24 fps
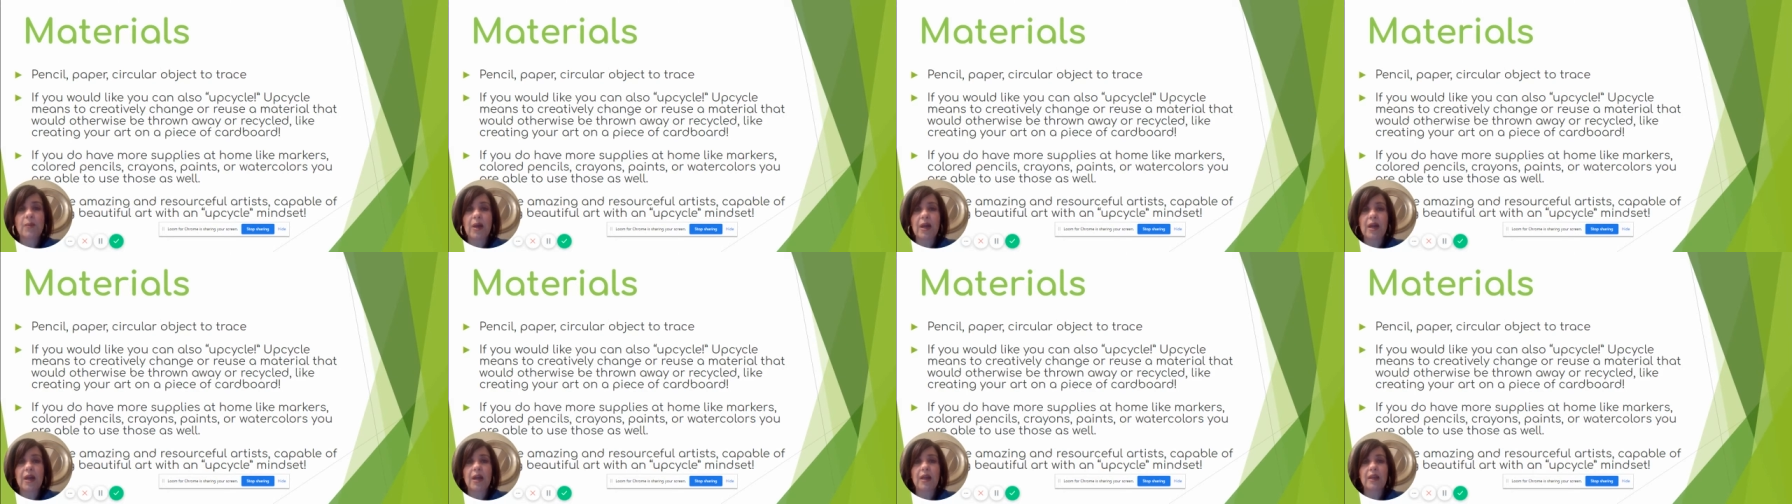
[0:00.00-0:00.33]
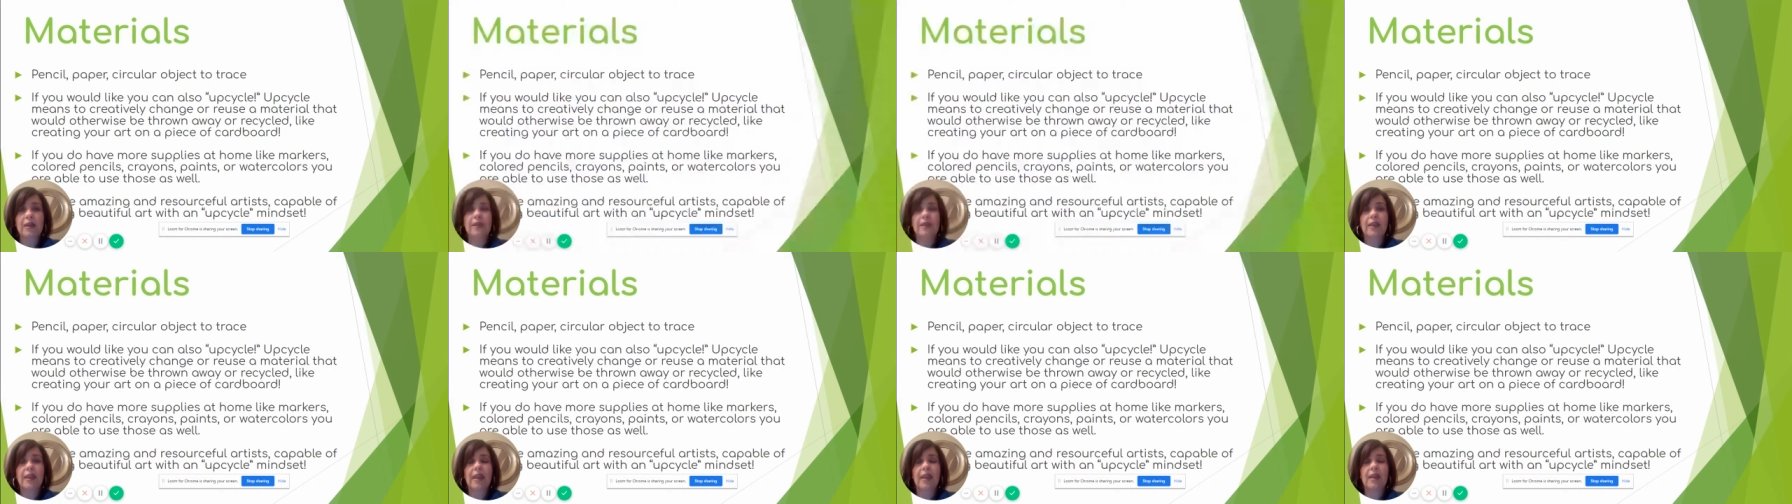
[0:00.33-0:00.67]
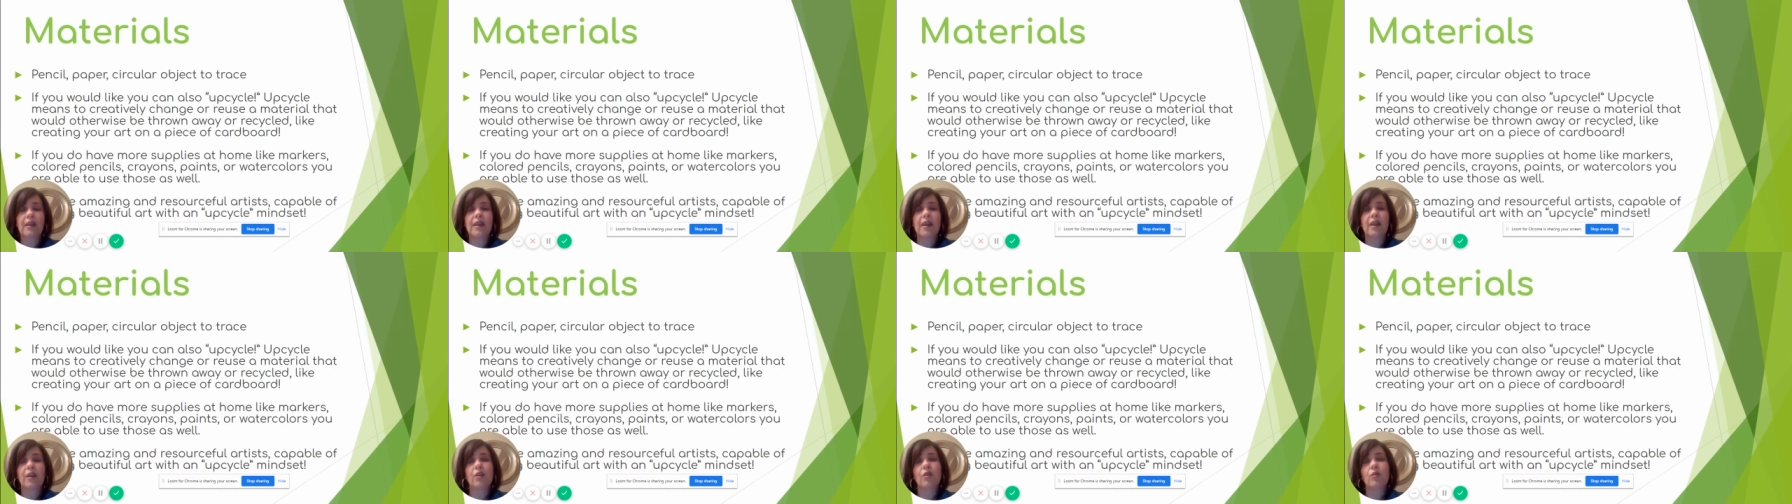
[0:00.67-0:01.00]
Mauck and
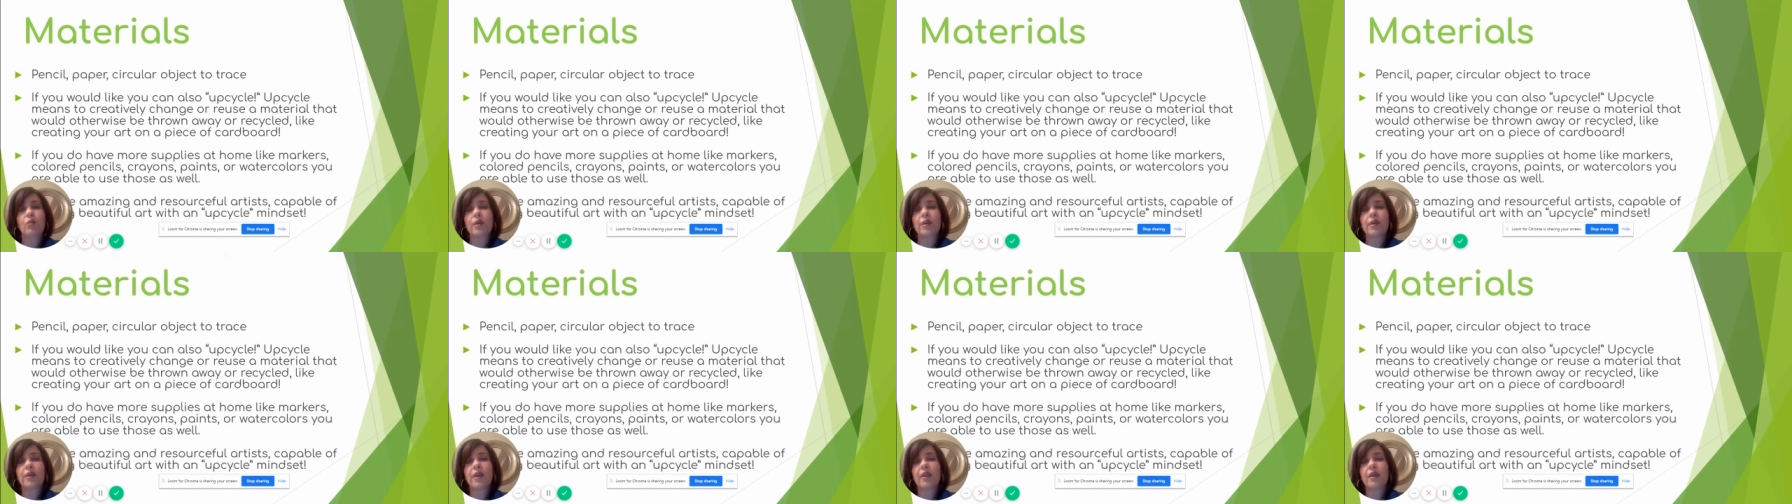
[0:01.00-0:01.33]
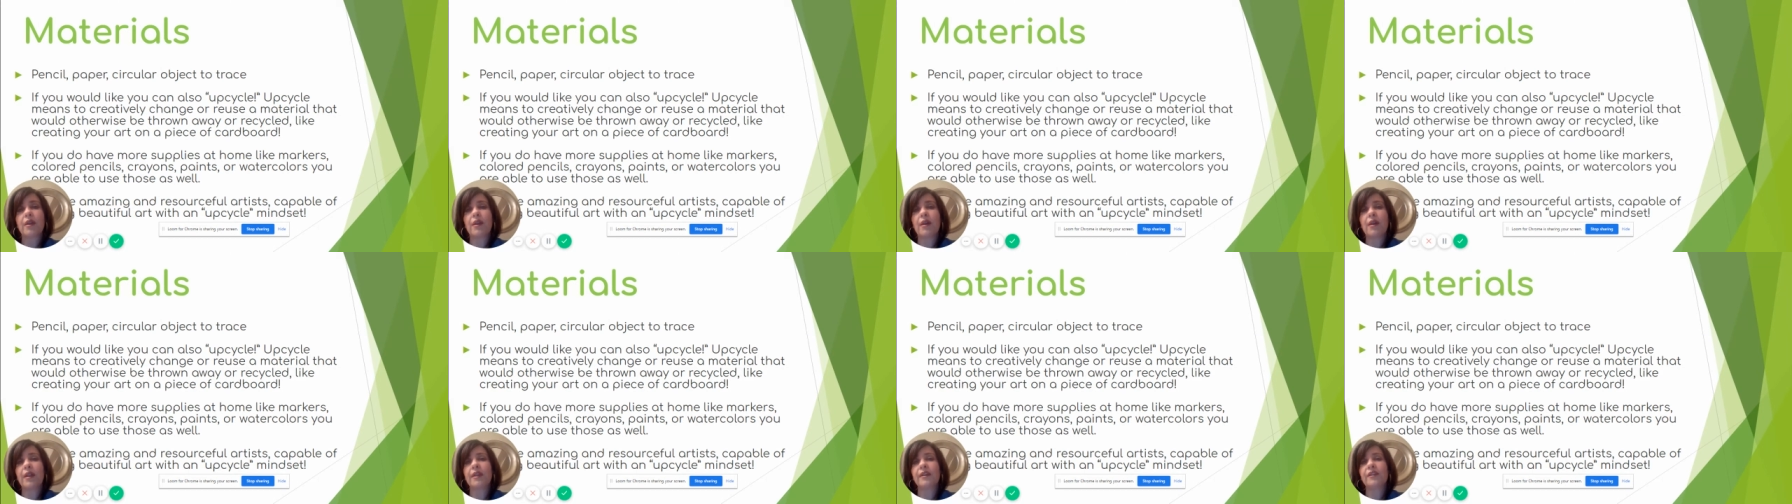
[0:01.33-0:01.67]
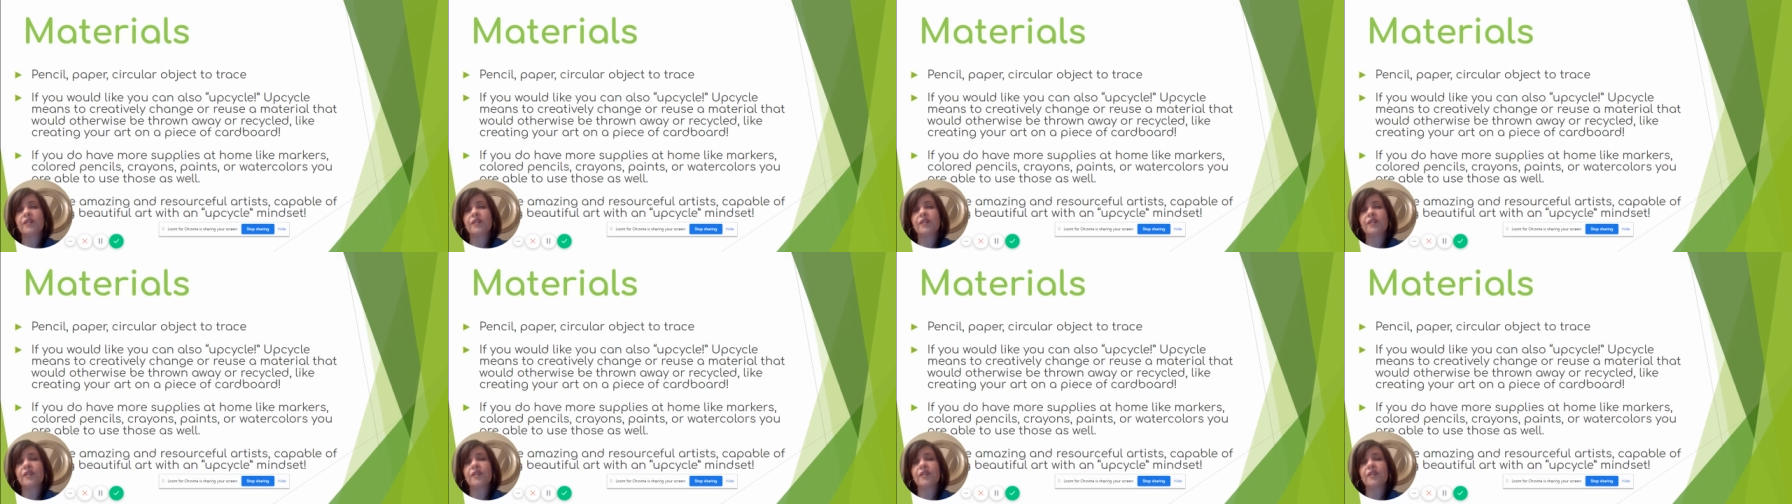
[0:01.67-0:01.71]
I are working on,